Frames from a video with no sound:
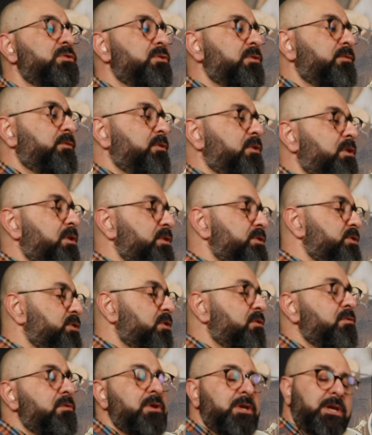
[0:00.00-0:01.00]
So if you're
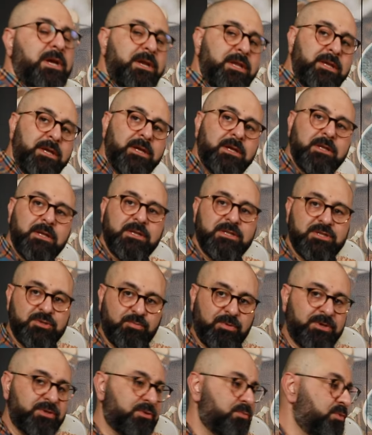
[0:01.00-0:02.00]
considering getting an
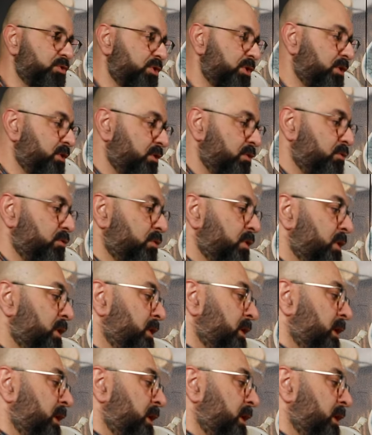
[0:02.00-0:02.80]
espresso machine, you